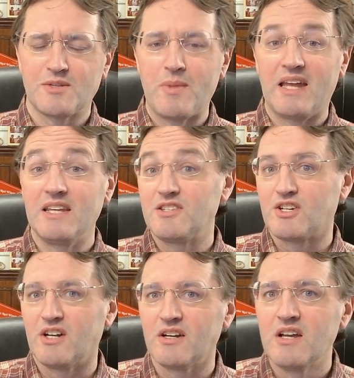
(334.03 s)
men in
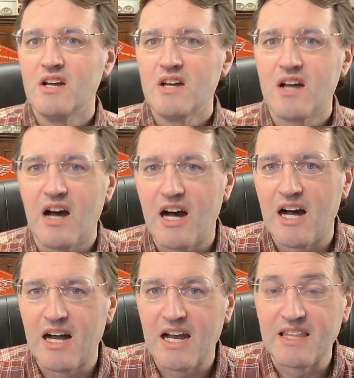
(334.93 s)
turn,
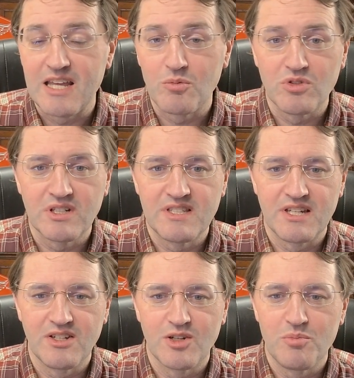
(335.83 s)
and then we'll
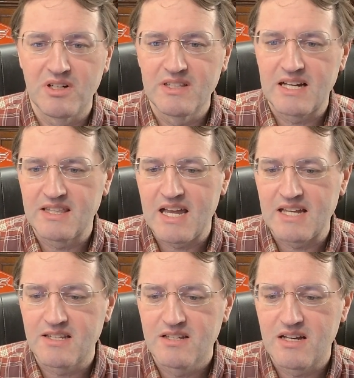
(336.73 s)
continue to build on
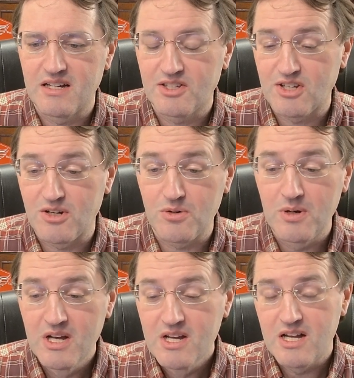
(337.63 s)
that.
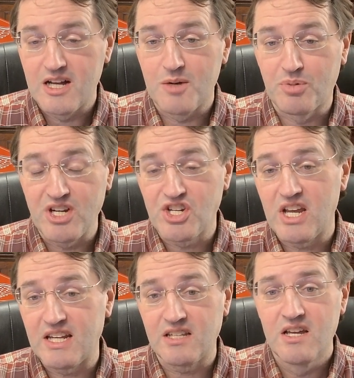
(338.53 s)
So
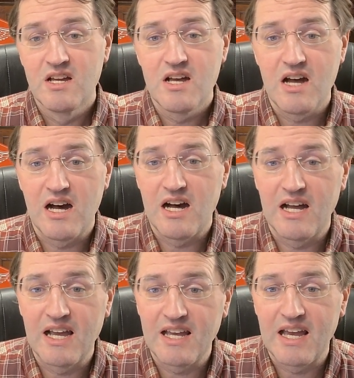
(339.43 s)
appreciate it,
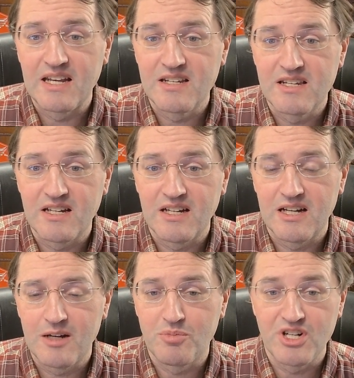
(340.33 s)
and
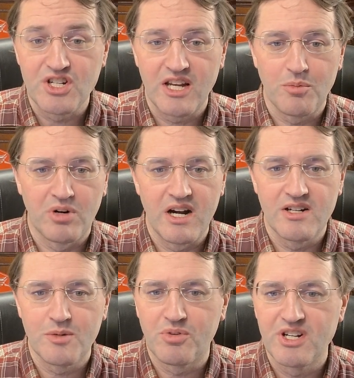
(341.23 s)
appreciate your
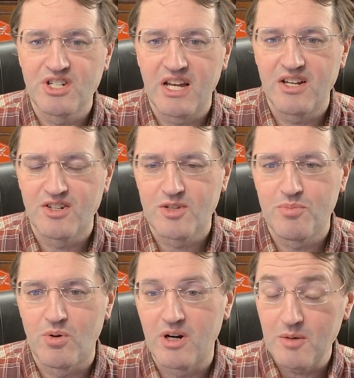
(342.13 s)
prayers, appreciate your
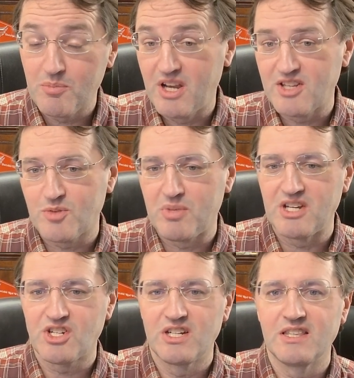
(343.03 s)
support and
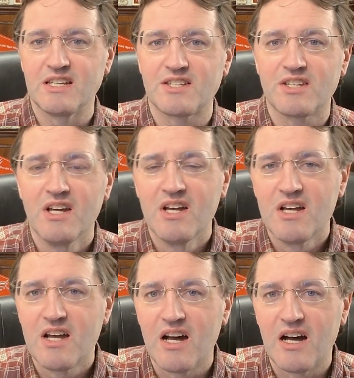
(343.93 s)
participation in this
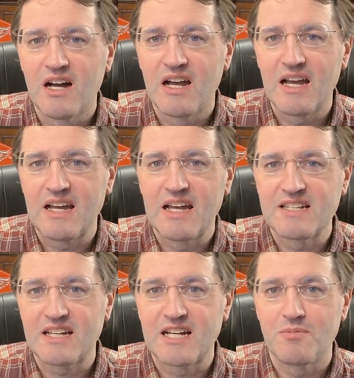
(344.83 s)

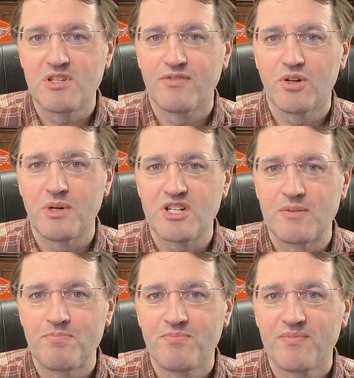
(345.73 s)
as it comes to
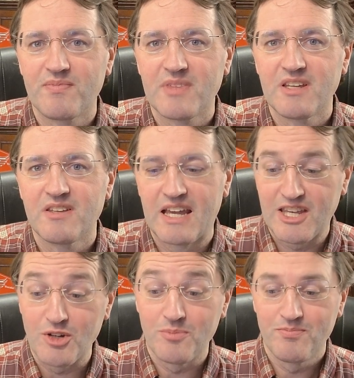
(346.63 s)
fruition.
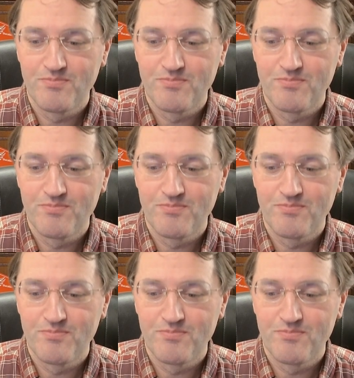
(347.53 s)
Thank you.